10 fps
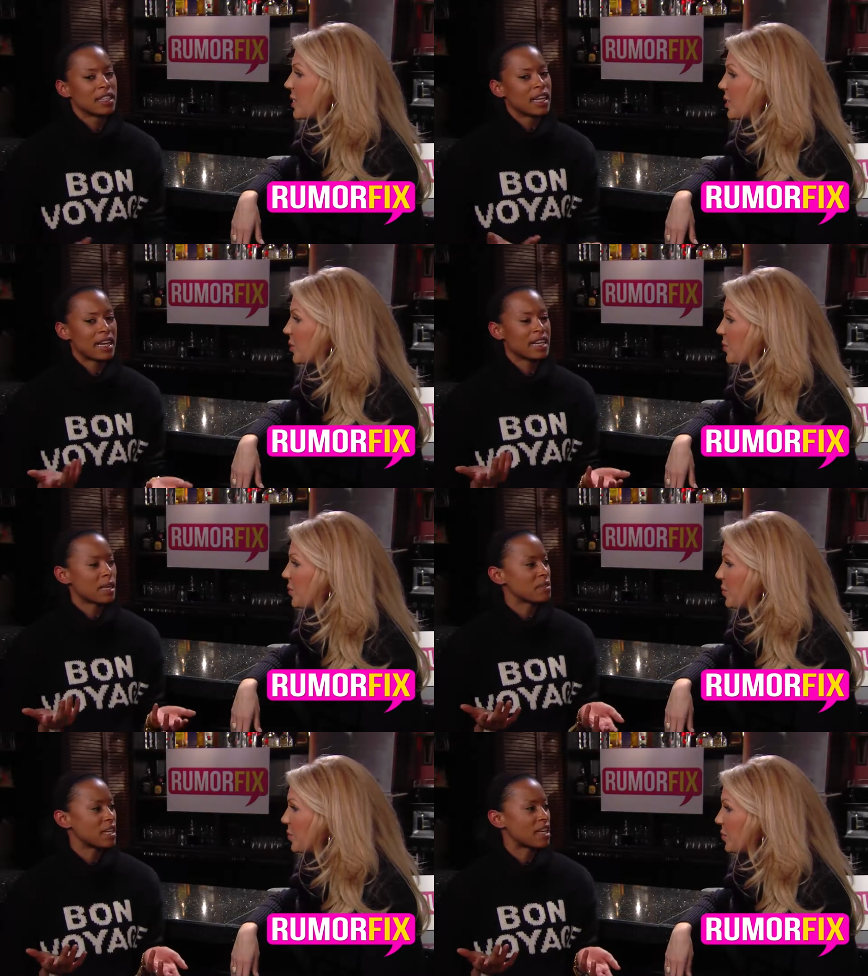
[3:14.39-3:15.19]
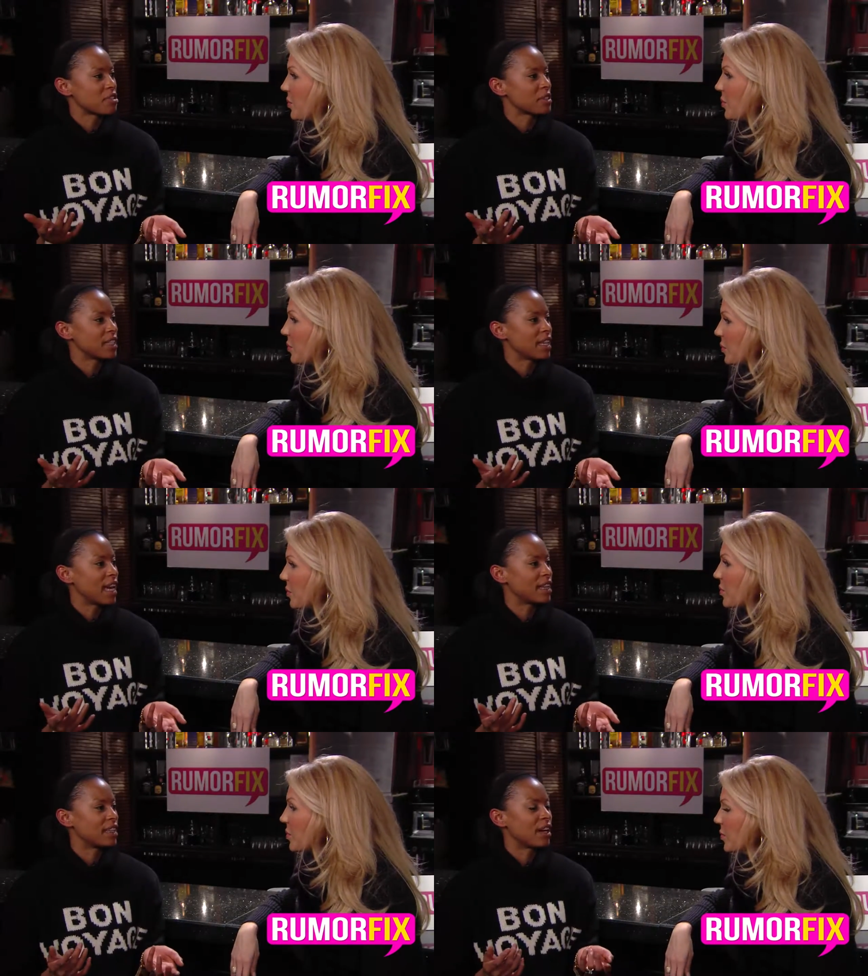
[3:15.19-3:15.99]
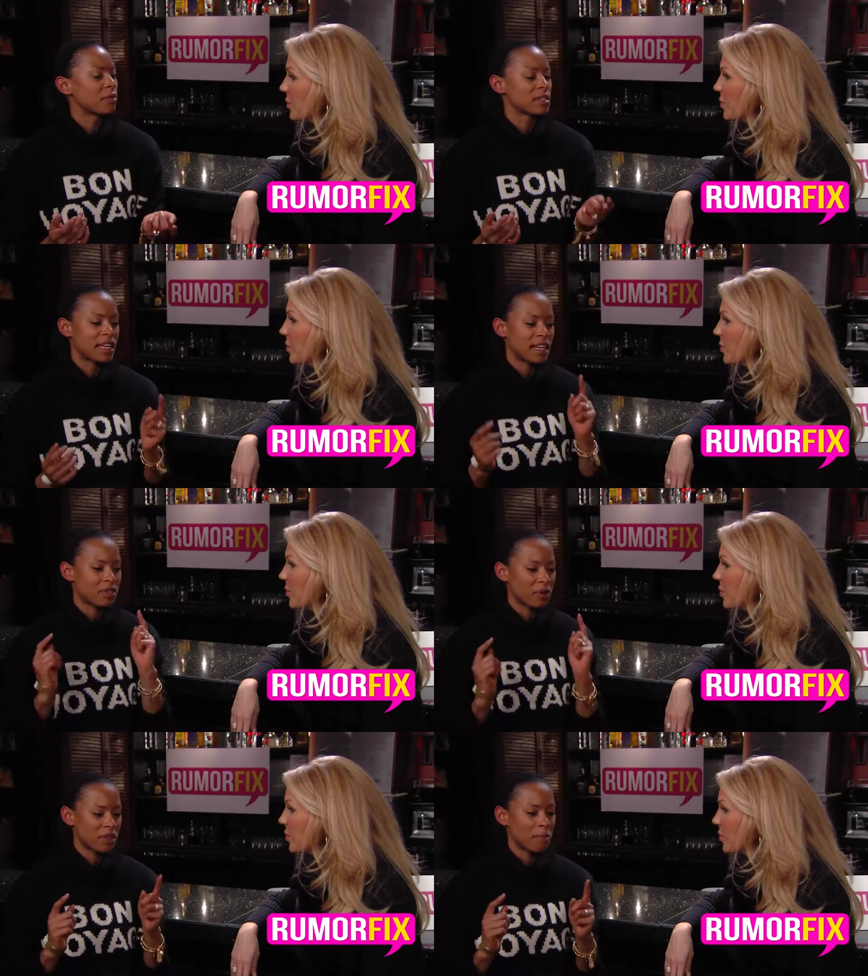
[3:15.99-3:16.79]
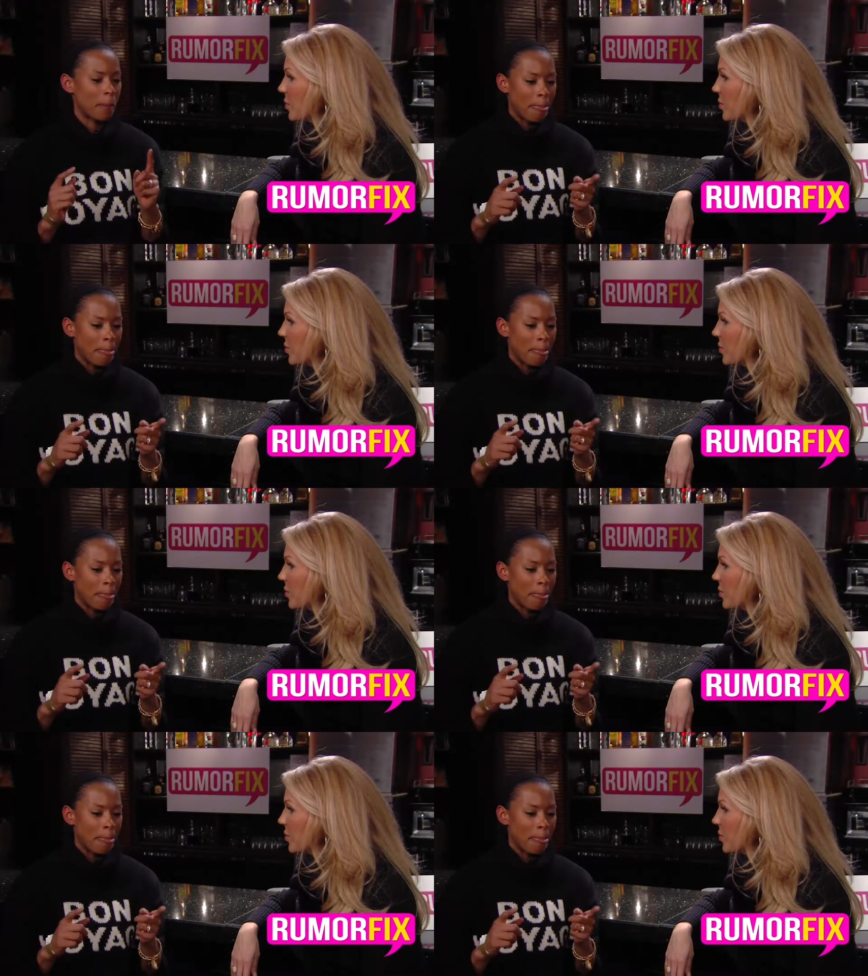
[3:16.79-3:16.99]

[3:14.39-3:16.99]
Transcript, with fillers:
Speaker 1: It kind of comes naturally, and I will say I told them